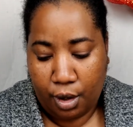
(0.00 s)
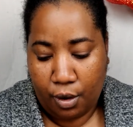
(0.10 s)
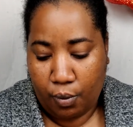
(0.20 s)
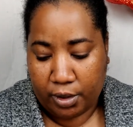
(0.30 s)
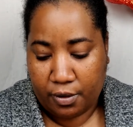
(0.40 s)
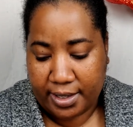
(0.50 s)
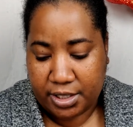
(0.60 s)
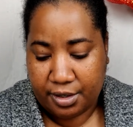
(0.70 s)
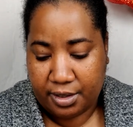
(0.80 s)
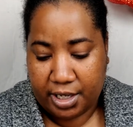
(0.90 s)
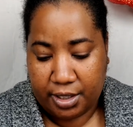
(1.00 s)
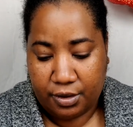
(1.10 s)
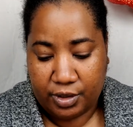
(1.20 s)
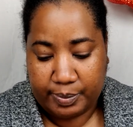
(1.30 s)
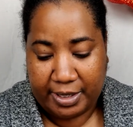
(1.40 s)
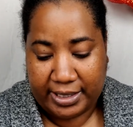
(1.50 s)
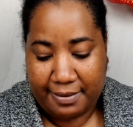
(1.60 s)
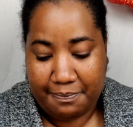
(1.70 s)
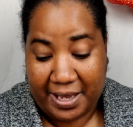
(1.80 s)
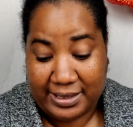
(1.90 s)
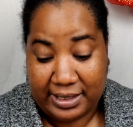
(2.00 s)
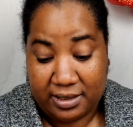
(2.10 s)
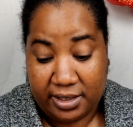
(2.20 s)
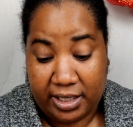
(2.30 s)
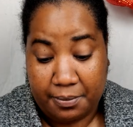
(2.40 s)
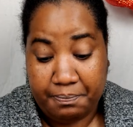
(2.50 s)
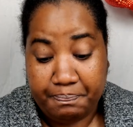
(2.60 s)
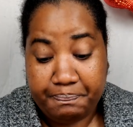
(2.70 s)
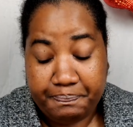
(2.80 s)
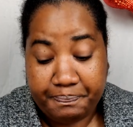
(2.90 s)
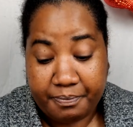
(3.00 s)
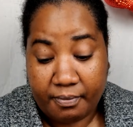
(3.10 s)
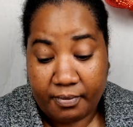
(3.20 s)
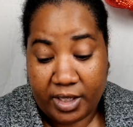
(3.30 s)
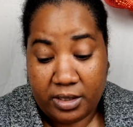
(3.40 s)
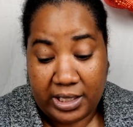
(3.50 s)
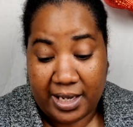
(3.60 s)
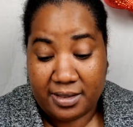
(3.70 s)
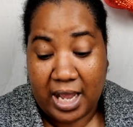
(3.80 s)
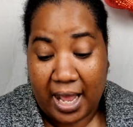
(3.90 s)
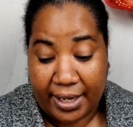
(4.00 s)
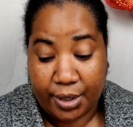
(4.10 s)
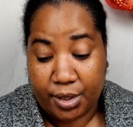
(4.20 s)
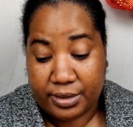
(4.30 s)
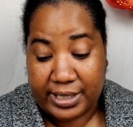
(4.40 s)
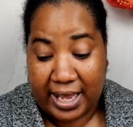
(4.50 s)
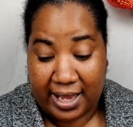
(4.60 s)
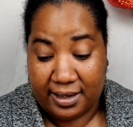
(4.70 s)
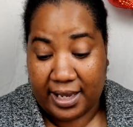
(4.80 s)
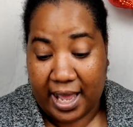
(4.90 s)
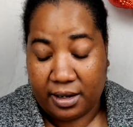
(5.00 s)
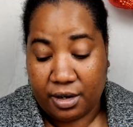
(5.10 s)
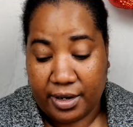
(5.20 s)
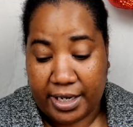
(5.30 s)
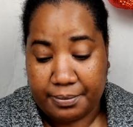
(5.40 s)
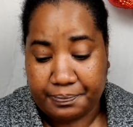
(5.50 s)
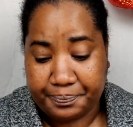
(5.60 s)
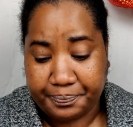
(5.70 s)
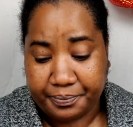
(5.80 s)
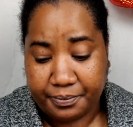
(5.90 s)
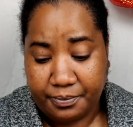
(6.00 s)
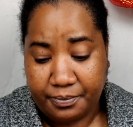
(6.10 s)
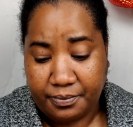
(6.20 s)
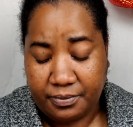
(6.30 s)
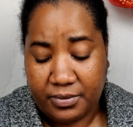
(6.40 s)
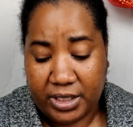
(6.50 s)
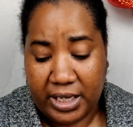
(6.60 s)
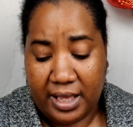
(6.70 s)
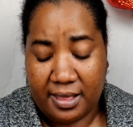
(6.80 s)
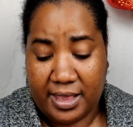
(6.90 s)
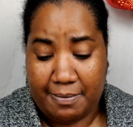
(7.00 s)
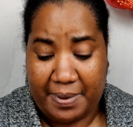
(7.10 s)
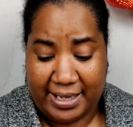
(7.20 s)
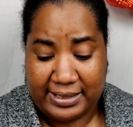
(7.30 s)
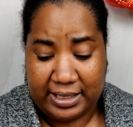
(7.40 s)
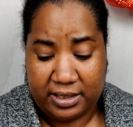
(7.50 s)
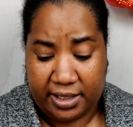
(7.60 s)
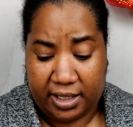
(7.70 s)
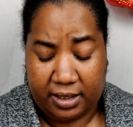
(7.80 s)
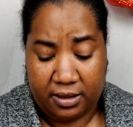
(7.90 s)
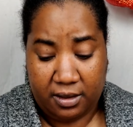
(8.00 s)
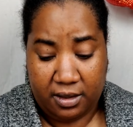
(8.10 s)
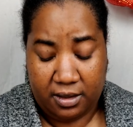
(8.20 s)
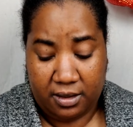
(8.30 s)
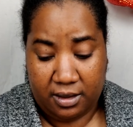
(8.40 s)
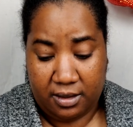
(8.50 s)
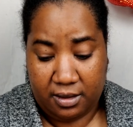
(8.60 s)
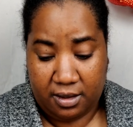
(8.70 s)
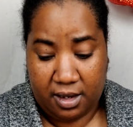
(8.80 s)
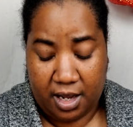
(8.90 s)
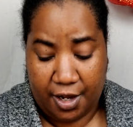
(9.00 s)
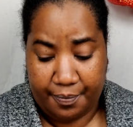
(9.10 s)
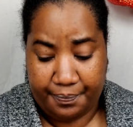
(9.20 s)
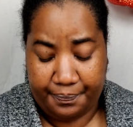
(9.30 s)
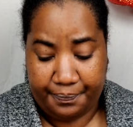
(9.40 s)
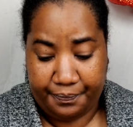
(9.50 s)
what criteria they use, but they basically, the entire tan category, they basically only